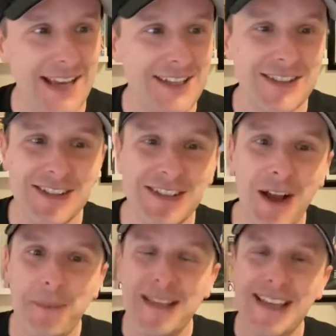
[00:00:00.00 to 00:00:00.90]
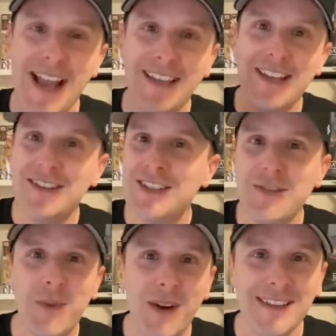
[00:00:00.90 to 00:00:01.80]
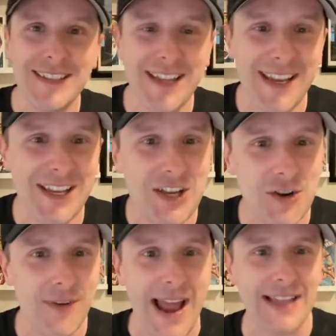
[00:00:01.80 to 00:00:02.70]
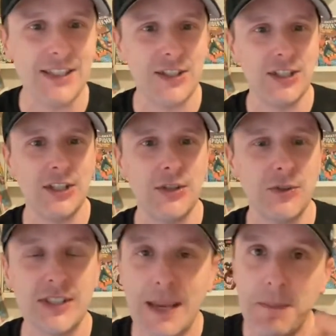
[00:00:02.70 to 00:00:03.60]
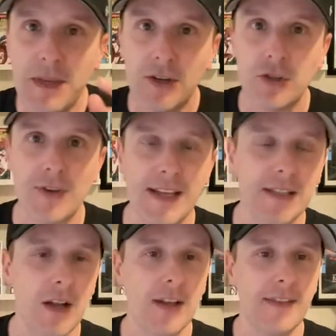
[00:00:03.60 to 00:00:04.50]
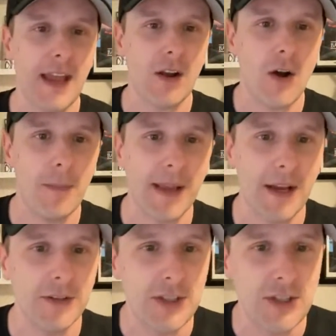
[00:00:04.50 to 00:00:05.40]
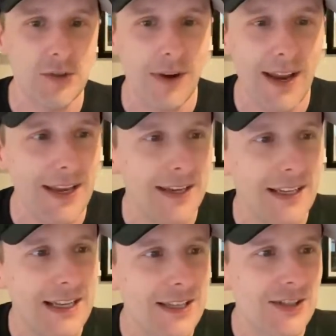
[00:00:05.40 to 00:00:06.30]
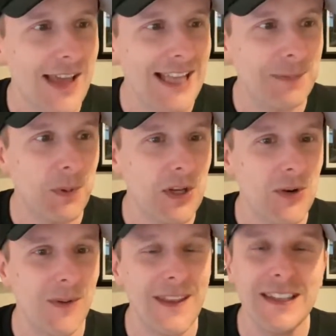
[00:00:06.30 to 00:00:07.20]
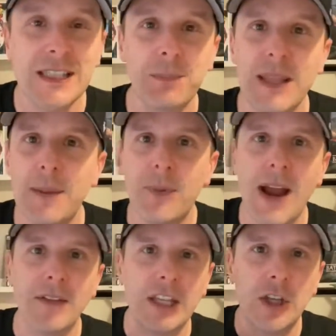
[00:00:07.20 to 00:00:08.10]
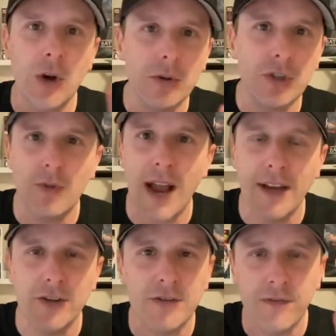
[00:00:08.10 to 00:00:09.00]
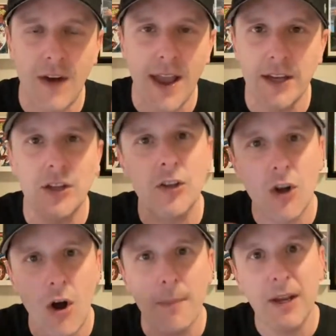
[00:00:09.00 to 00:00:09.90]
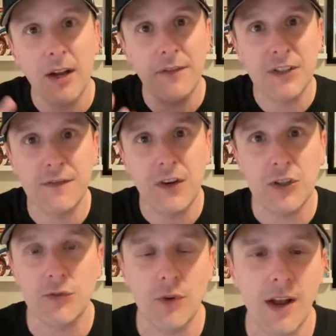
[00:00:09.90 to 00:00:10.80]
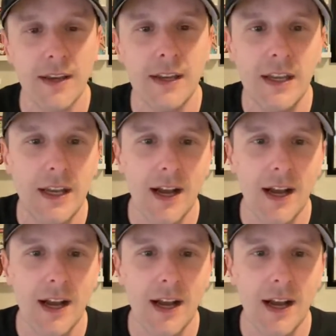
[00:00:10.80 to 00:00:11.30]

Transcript: Attack News. So Zombie Attack News, you won today. Congrats to you. Send me your address and I'll get that comic out to you, right? So that's pretty cool. And then display it proudly. Ghost Rider's final comic of his first run